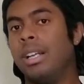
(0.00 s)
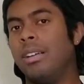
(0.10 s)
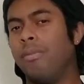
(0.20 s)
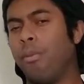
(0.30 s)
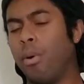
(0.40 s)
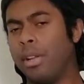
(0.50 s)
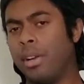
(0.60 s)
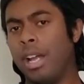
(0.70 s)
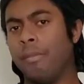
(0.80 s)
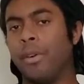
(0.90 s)
for
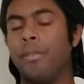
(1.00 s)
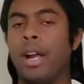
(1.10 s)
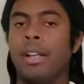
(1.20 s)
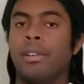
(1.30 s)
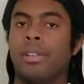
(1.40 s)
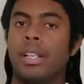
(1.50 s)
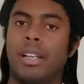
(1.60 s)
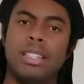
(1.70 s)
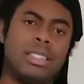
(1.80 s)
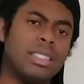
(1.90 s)
your effort rather. Now,
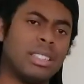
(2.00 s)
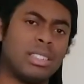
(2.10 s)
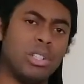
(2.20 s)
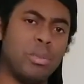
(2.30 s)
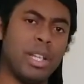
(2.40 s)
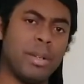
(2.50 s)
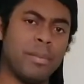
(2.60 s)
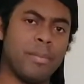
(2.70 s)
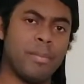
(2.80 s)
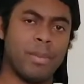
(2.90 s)
this is assuming
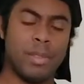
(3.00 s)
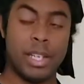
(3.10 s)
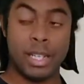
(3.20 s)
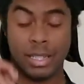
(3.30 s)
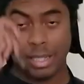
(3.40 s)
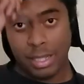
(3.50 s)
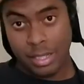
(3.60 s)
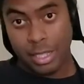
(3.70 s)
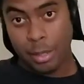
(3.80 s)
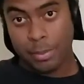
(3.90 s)
that
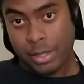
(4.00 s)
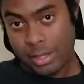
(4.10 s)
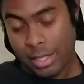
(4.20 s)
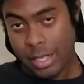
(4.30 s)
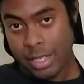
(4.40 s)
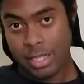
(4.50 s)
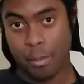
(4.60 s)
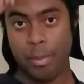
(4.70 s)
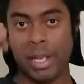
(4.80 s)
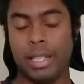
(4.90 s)
tips is the
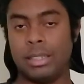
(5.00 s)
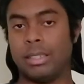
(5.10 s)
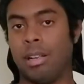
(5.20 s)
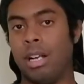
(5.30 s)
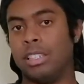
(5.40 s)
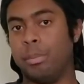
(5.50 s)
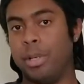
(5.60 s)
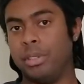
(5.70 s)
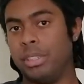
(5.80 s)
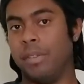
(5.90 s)
biggest
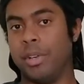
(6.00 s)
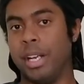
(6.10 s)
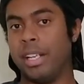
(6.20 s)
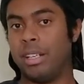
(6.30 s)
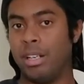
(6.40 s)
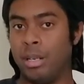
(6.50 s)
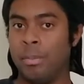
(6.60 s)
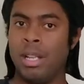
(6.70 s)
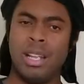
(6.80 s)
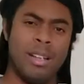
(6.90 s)
contribution of your income.
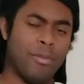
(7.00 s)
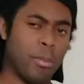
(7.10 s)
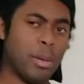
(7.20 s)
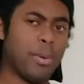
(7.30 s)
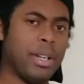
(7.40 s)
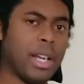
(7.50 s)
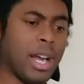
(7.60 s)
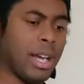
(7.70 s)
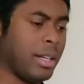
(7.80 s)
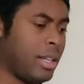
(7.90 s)
Remember, you
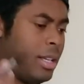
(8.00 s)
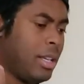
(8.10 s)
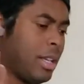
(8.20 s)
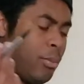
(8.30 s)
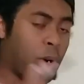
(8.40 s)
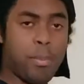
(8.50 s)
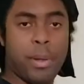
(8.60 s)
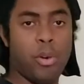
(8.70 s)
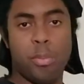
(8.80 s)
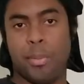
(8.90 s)
got what
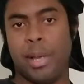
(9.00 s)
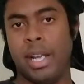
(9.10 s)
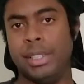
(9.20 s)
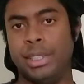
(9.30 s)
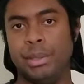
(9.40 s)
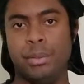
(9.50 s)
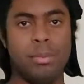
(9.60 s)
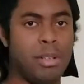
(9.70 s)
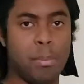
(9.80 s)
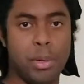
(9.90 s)
Uber pays you,
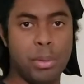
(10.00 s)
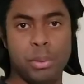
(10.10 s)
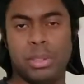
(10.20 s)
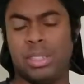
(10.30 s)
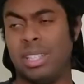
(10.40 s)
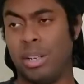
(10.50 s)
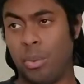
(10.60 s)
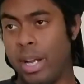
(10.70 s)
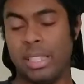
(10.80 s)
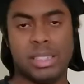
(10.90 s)
the boost, the
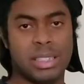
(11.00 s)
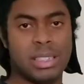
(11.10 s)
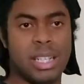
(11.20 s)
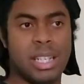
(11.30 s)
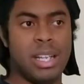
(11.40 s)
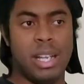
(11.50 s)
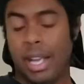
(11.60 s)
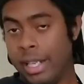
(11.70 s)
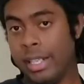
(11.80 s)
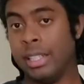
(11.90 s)
quest,
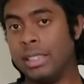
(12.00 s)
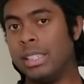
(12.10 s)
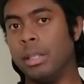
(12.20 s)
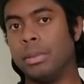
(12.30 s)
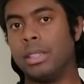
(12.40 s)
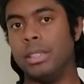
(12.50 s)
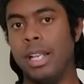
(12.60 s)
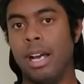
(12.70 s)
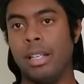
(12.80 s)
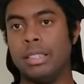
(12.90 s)
and then the tips.
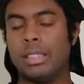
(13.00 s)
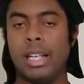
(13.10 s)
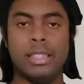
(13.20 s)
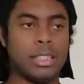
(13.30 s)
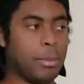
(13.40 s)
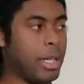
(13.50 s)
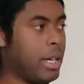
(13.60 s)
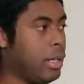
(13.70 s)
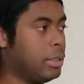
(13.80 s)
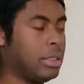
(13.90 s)
Now, let's say some of that
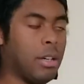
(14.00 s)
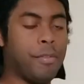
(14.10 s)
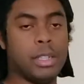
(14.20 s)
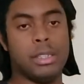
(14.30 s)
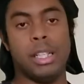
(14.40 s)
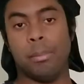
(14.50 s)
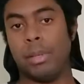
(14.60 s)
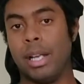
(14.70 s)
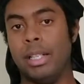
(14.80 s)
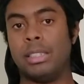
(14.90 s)
other stuff isn't in
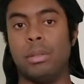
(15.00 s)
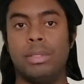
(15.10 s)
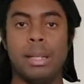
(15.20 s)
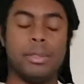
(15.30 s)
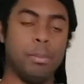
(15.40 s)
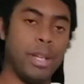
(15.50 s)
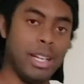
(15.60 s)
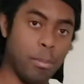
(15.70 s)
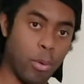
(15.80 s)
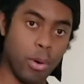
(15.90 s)
place, so tips
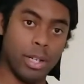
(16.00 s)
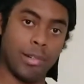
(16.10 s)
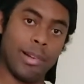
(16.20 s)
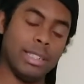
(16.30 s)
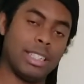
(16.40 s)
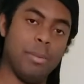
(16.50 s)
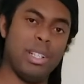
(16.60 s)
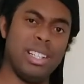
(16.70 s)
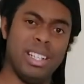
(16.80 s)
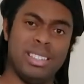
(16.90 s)
mean more in the grand scheme of
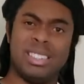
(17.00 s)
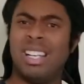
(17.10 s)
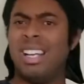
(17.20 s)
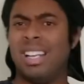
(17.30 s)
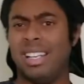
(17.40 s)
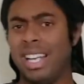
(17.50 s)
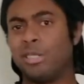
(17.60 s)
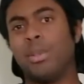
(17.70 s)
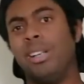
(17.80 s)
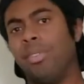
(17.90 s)
things.
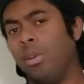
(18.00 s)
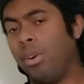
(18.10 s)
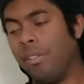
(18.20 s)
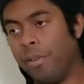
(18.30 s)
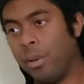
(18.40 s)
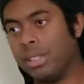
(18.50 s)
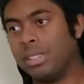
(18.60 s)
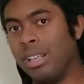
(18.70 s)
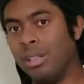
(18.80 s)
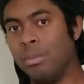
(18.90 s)
That's when you really want to focus
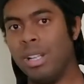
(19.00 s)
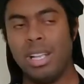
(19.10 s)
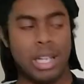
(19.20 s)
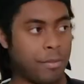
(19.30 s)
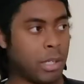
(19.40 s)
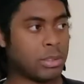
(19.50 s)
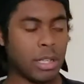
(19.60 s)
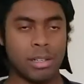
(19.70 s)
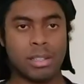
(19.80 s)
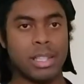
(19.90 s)
on them. If those
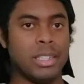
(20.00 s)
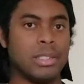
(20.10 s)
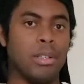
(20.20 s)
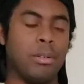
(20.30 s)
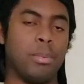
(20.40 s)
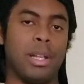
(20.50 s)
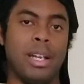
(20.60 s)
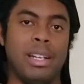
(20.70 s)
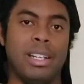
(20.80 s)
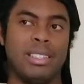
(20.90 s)
other things are into
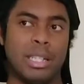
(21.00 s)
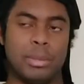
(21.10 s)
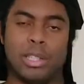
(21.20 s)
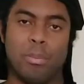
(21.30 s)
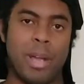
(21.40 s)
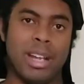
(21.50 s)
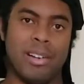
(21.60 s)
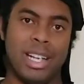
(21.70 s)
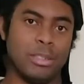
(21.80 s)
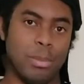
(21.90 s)
play, then tips don't
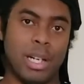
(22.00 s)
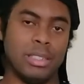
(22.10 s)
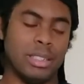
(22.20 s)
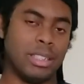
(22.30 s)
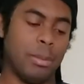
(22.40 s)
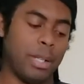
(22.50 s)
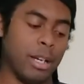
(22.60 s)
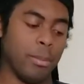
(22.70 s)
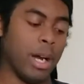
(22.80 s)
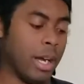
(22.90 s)
matter as much. Just keep that
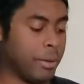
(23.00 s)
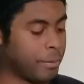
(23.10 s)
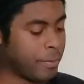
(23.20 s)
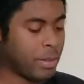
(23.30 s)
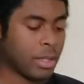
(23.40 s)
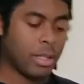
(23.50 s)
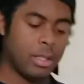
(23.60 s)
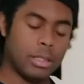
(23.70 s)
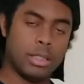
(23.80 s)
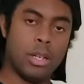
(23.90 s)
in mind.
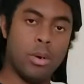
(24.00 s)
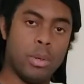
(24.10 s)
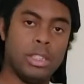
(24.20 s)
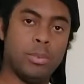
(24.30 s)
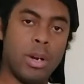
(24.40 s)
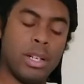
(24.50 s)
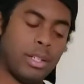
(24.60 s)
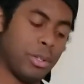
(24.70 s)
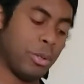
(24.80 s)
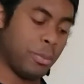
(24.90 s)
So what you want to
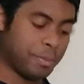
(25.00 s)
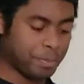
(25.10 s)
do,